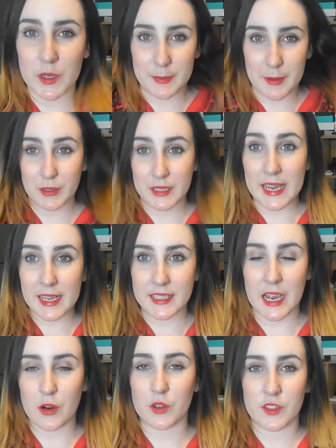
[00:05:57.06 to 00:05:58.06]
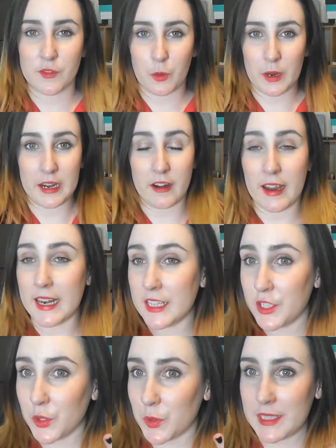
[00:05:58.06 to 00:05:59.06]
it's about 8 hours of wear, and
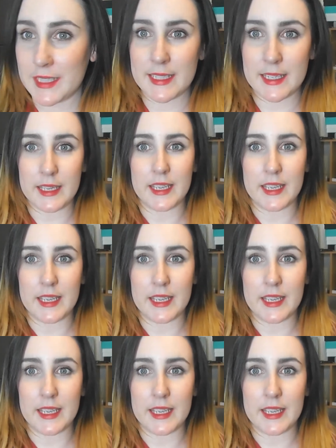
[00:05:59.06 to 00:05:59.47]
as you can see,